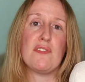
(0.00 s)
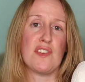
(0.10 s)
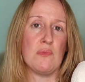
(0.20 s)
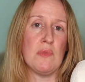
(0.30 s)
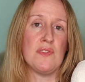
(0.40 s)
a
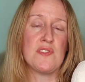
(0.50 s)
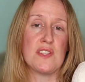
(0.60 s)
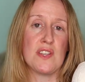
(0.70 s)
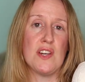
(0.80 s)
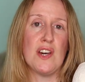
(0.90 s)
few
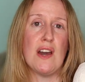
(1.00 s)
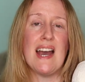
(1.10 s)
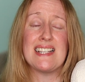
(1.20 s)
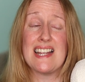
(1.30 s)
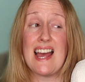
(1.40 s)
months
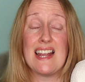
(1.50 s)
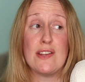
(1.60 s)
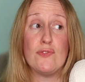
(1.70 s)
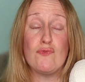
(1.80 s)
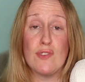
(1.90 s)
ago and I